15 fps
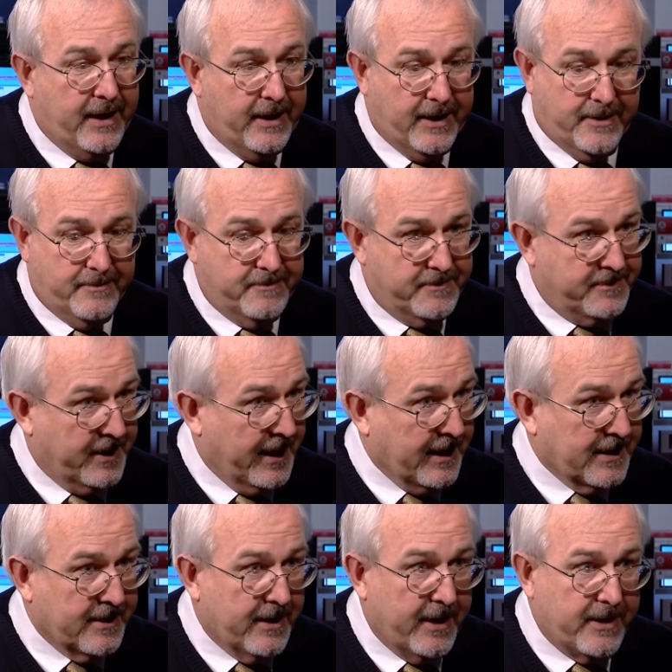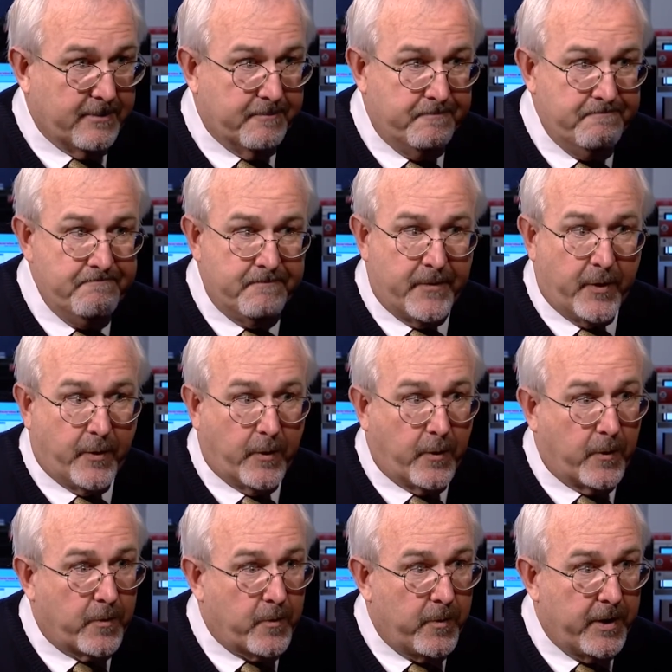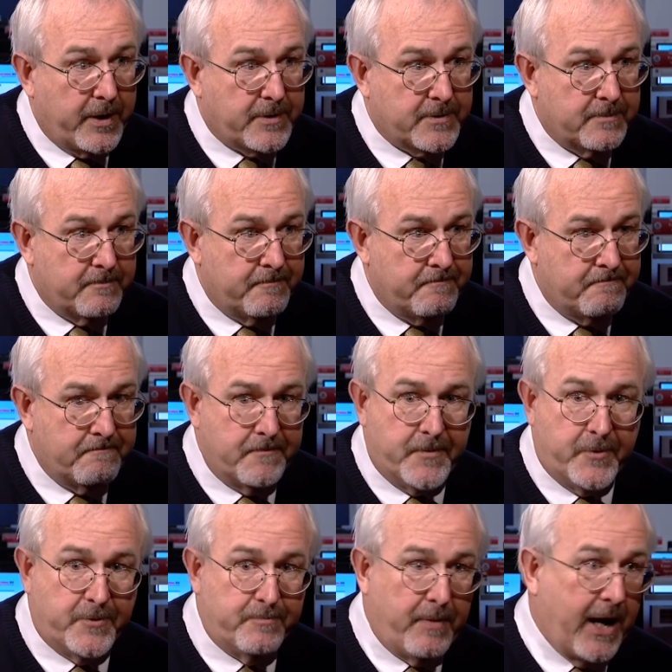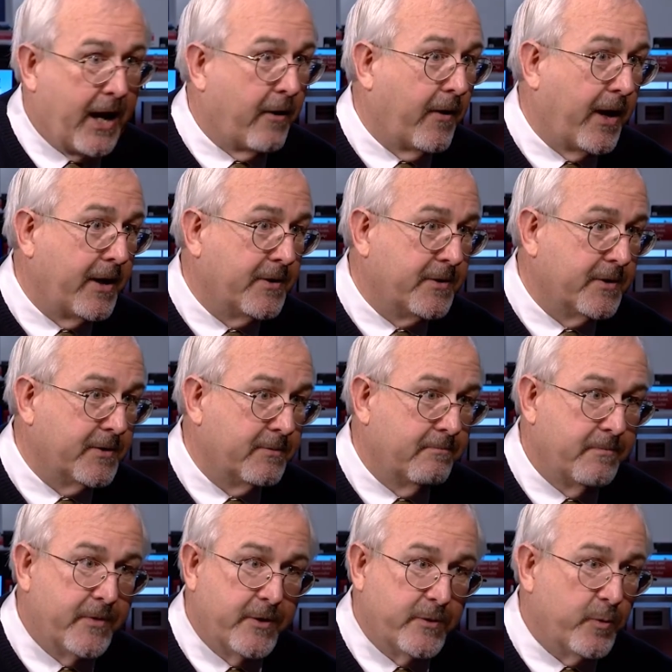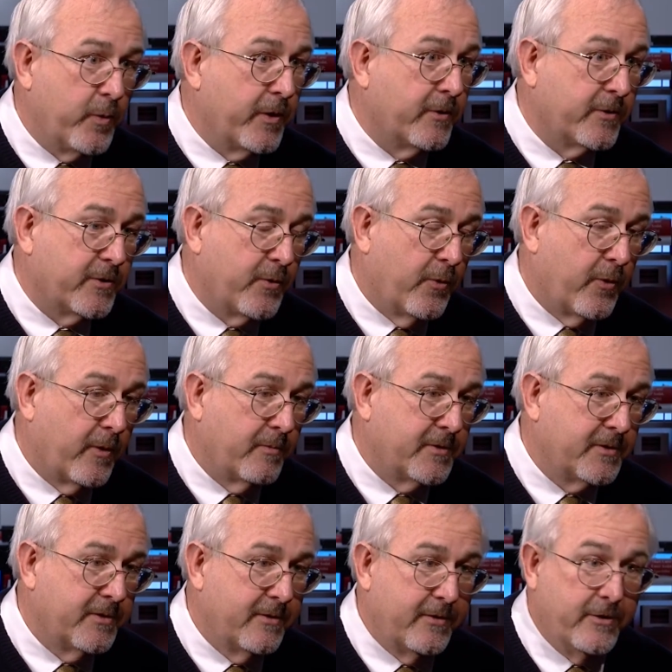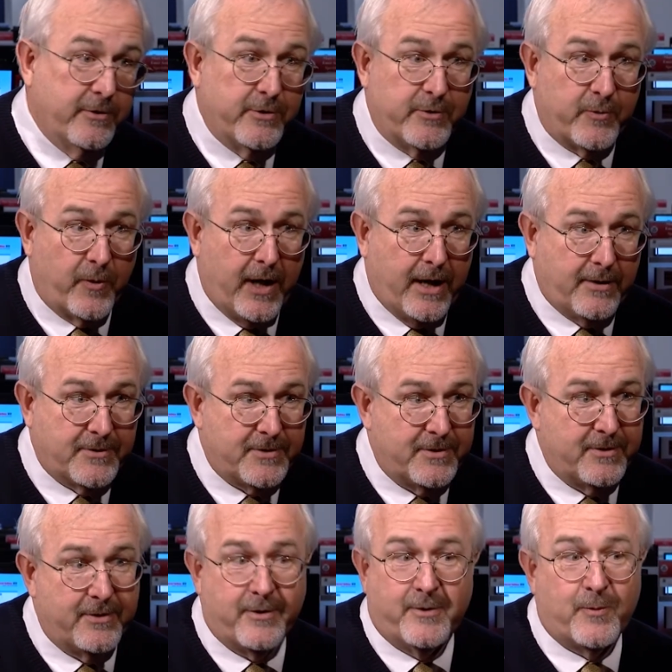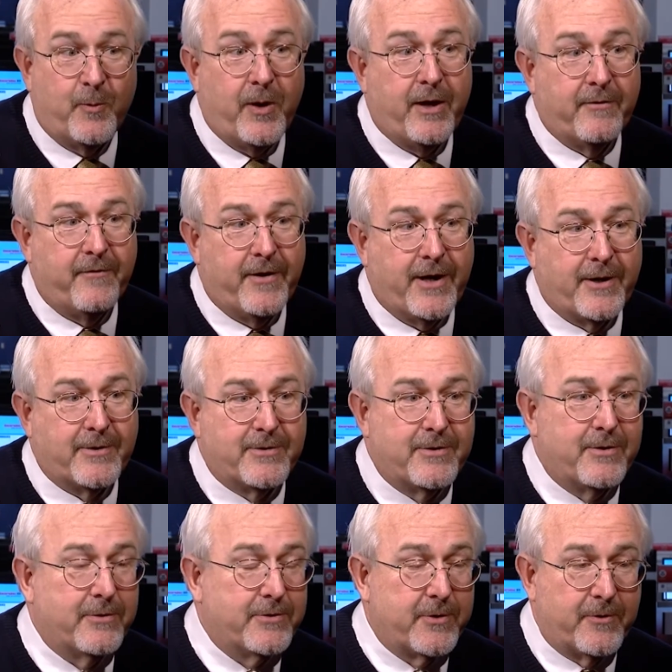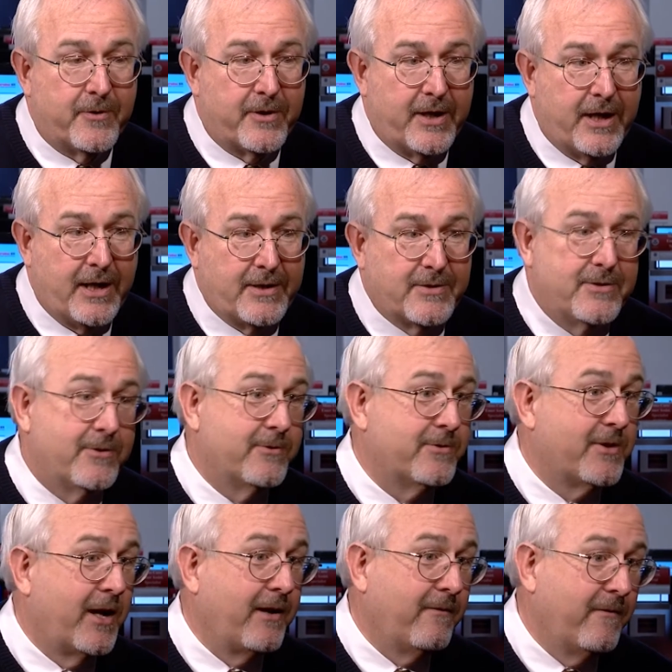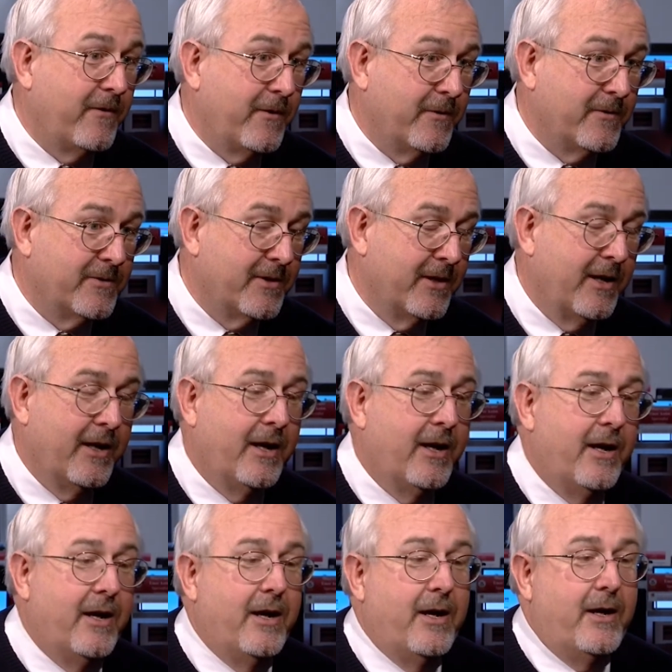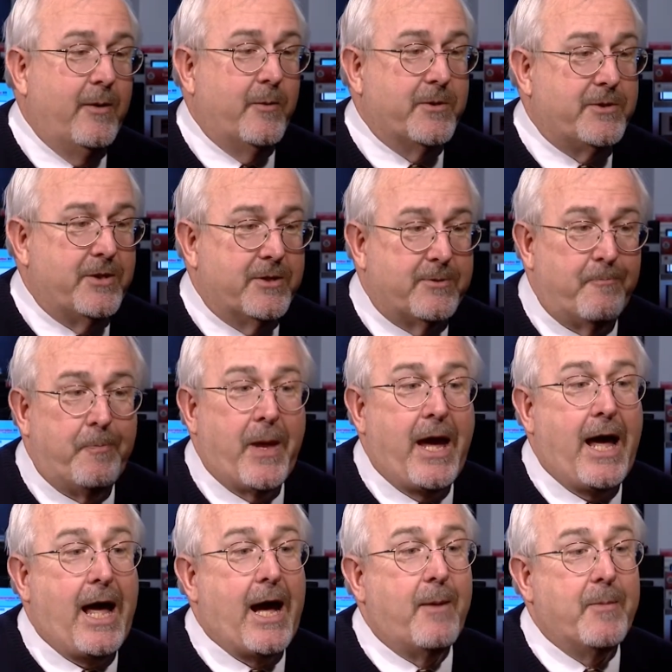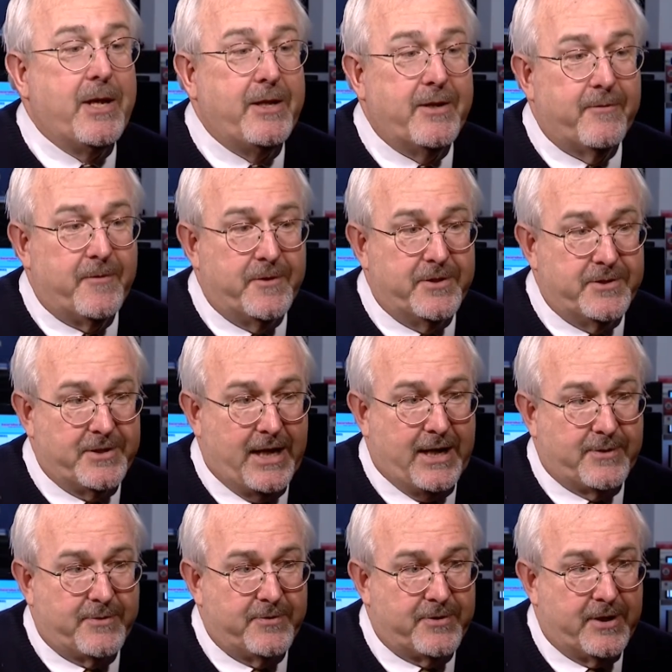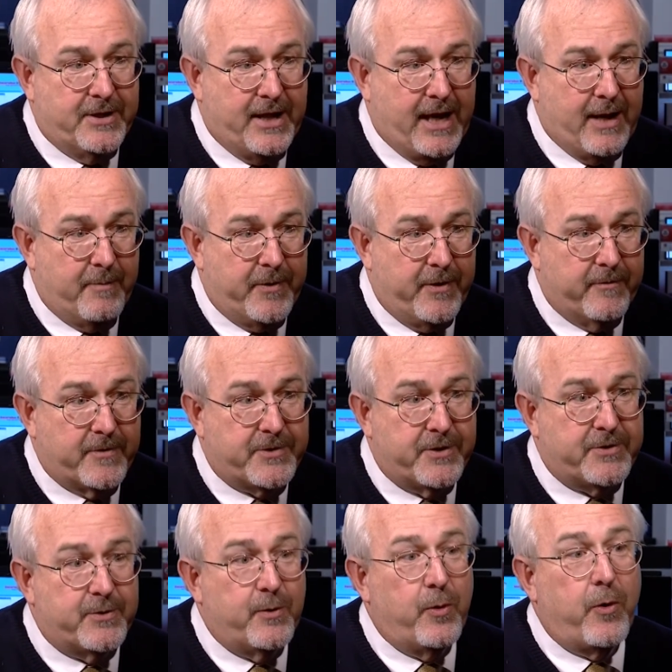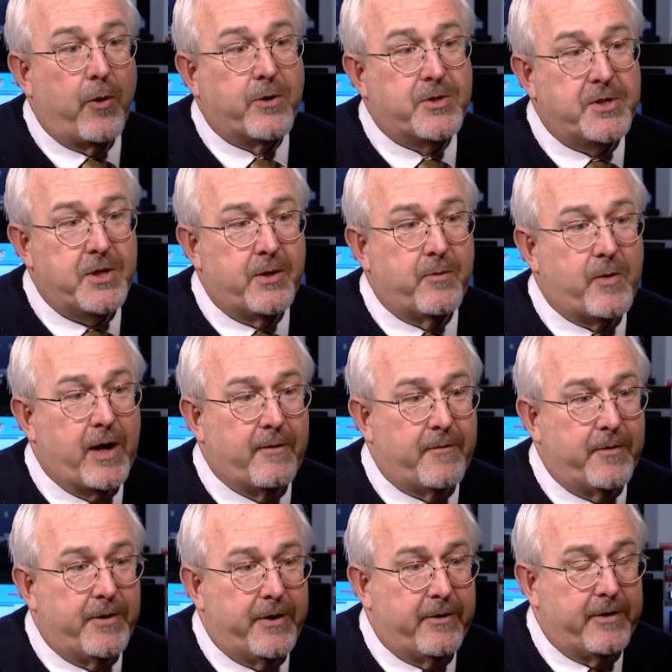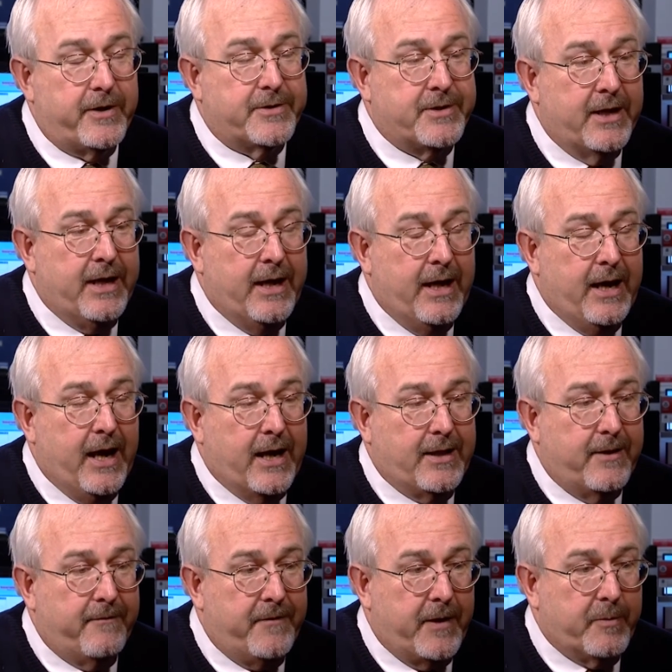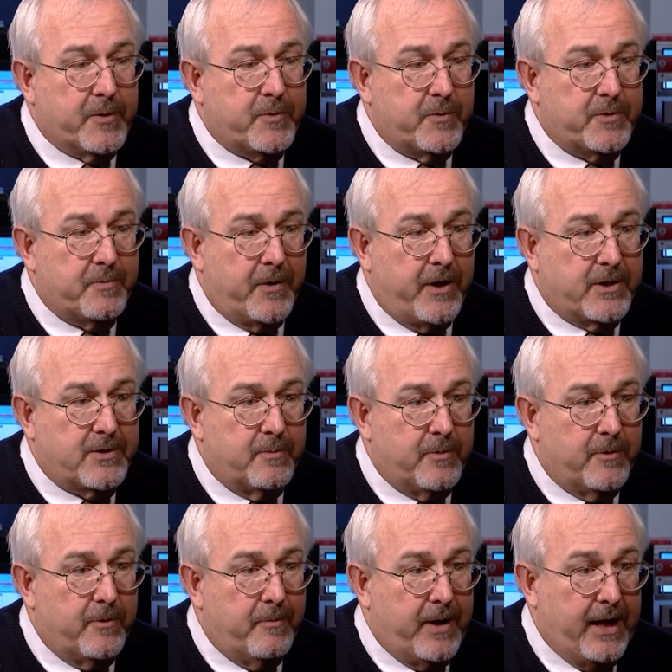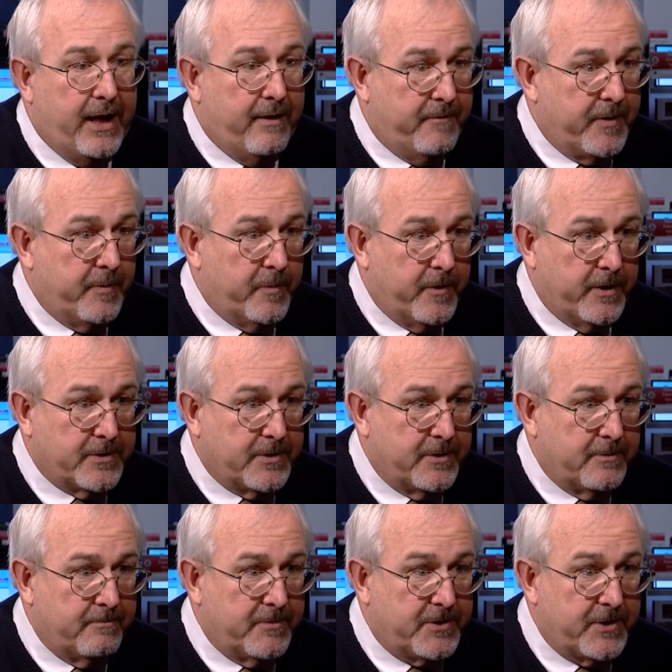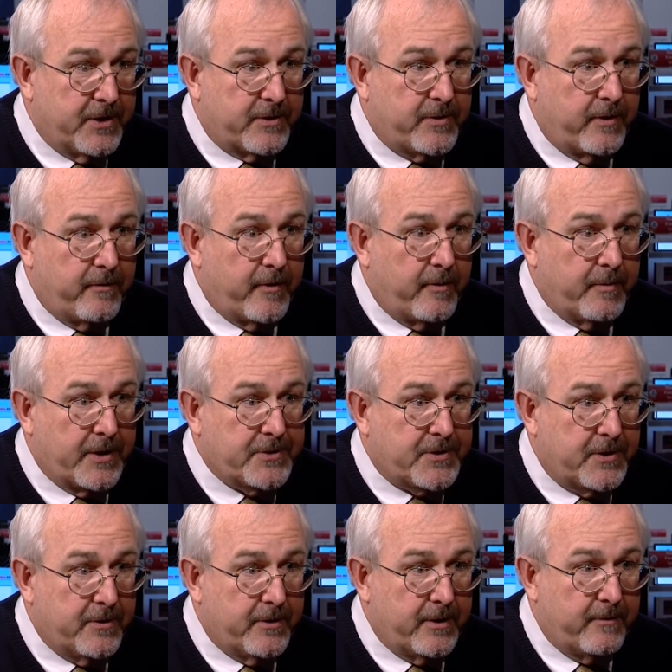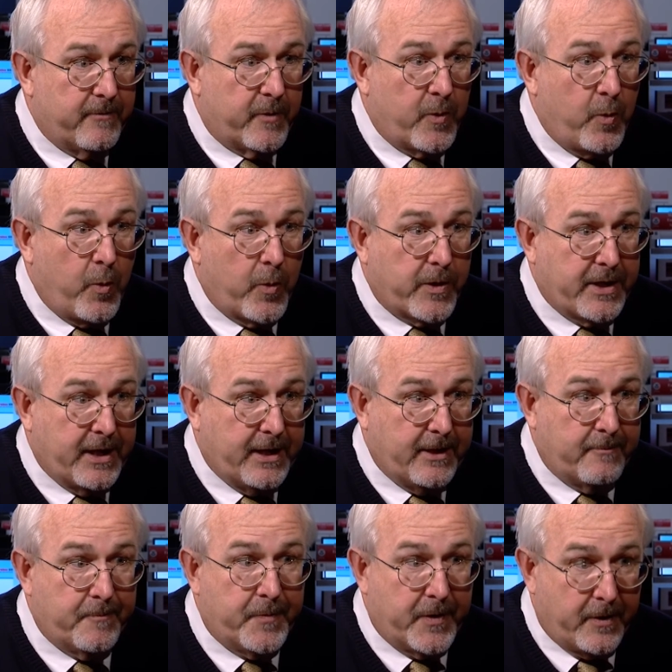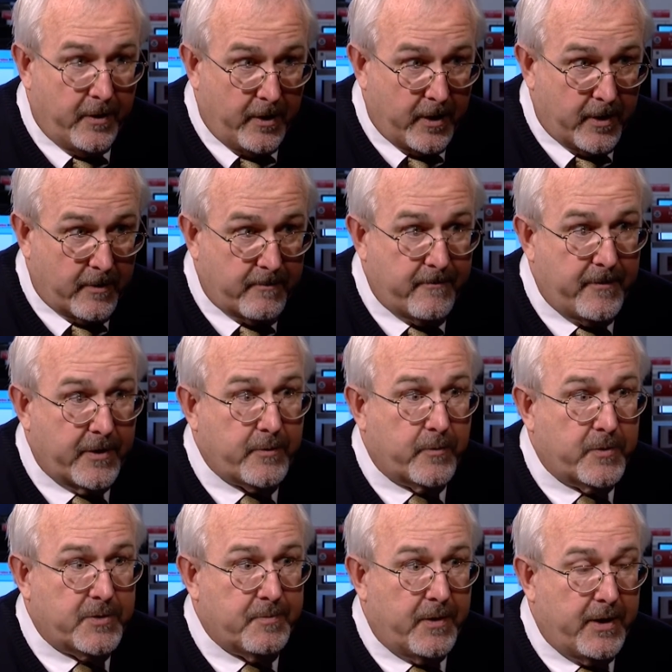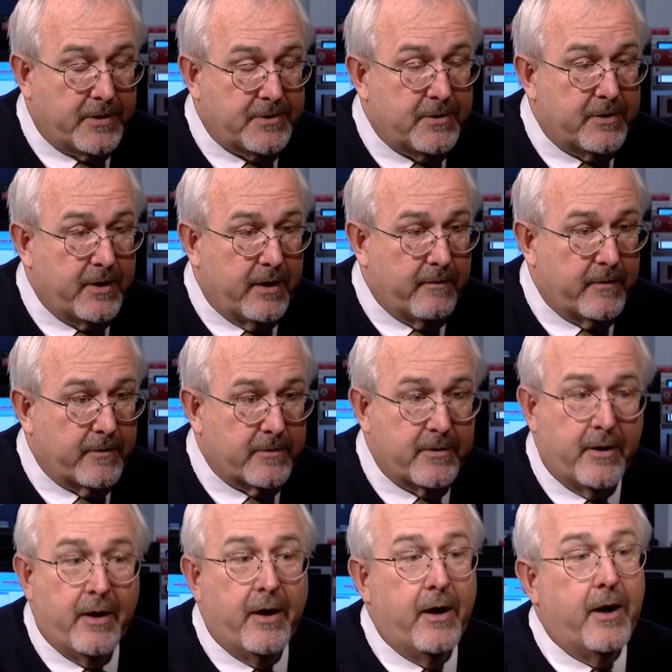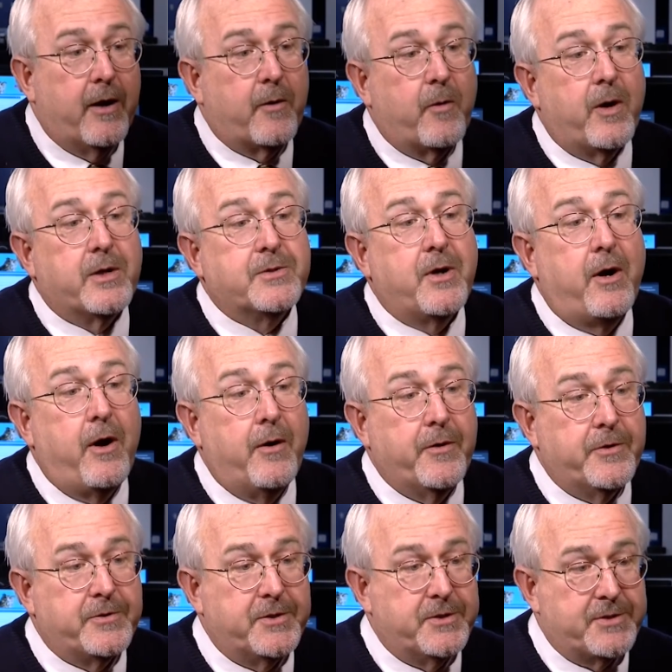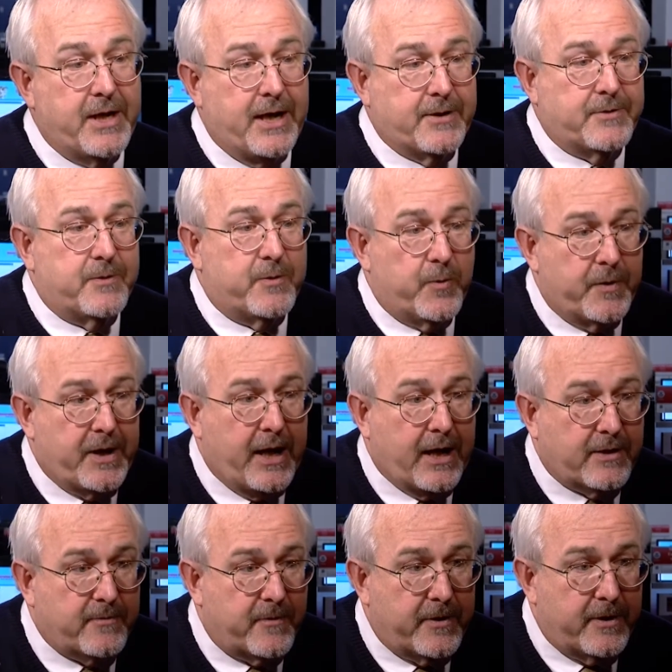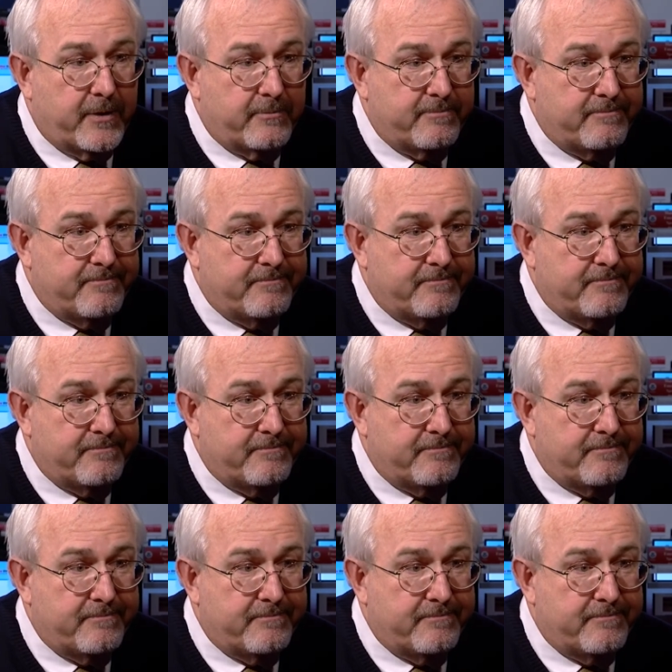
And day and night, there are earthquakes, there's power outages, there's winter storms, there's droughts, there's wildfires, there's hurricanes, there's typhoons. It was just how many different disasters can happen over such large geographical areas. And that FEMA is responsible on behalf of the President, Secretary of Homeland Security, for coordinating our federal response to governors across all those disasters when they ask for help.